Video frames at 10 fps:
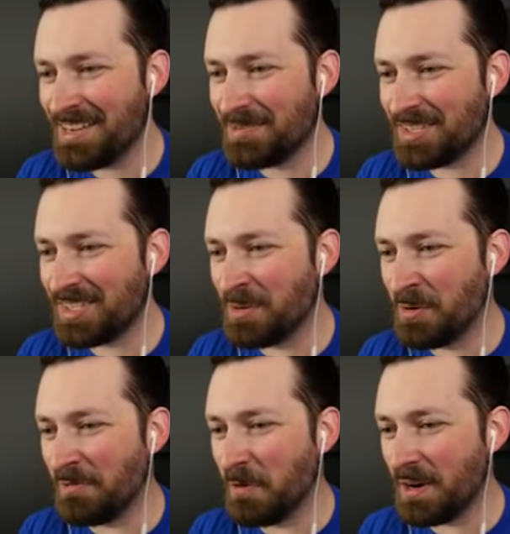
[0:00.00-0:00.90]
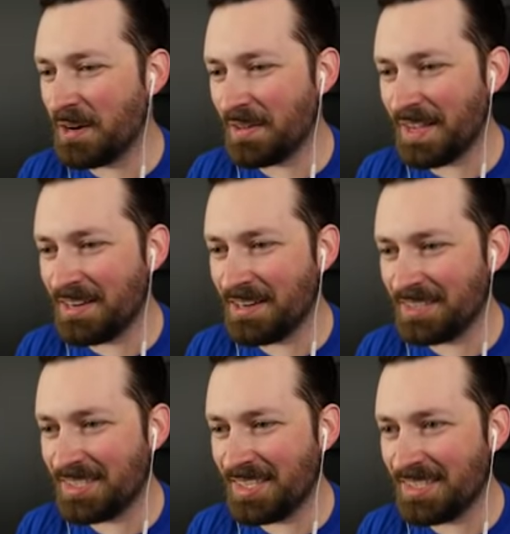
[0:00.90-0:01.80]
think we're just going to avoid all that
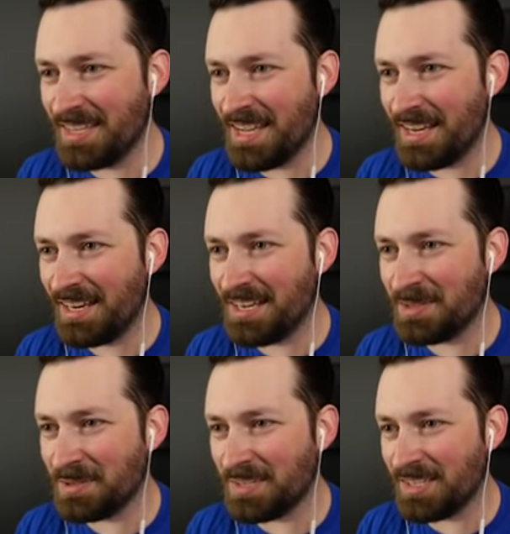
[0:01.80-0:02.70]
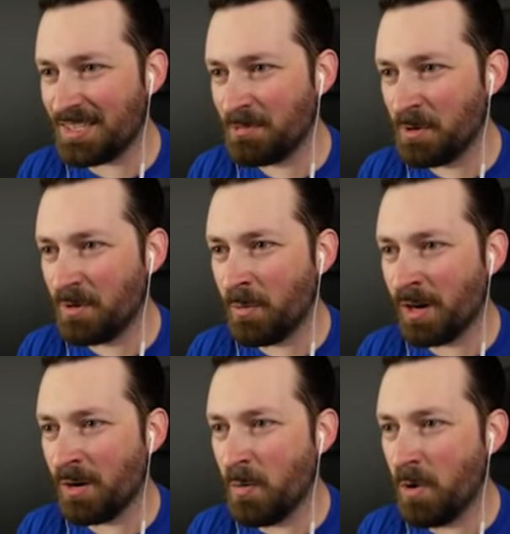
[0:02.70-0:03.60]
nonsense. Not interested. I'm only
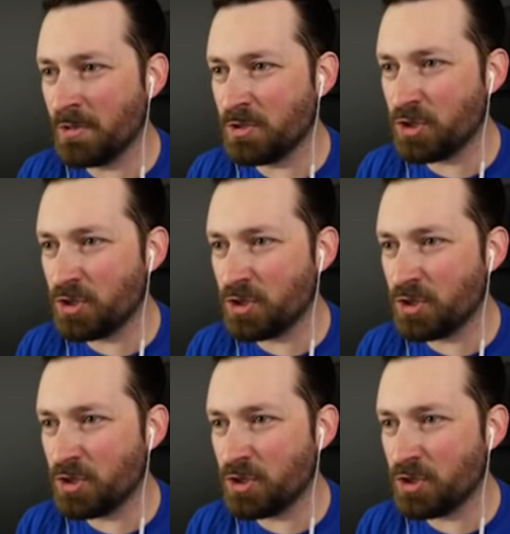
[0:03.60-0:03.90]
wearing one